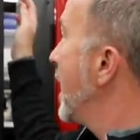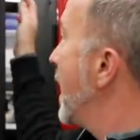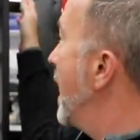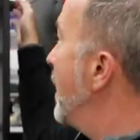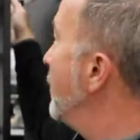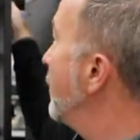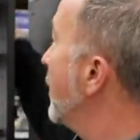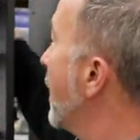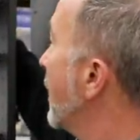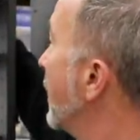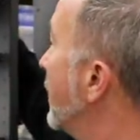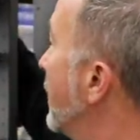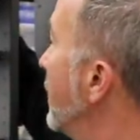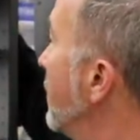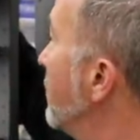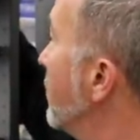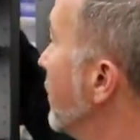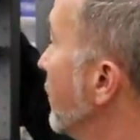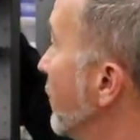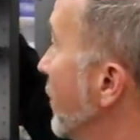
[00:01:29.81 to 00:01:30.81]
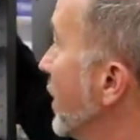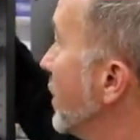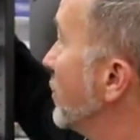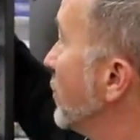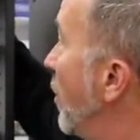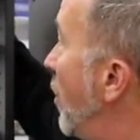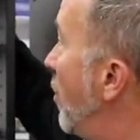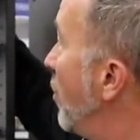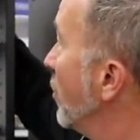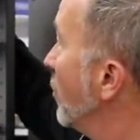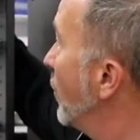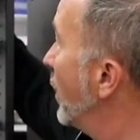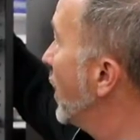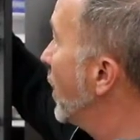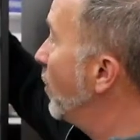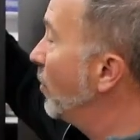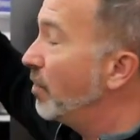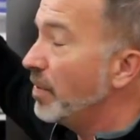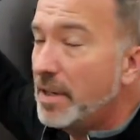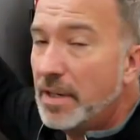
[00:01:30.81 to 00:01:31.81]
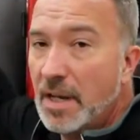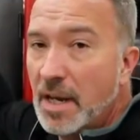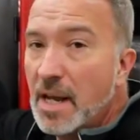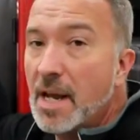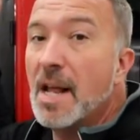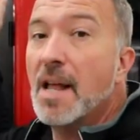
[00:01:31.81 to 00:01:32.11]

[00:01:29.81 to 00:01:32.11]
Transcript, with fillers: and you got to keep the vents all the way open,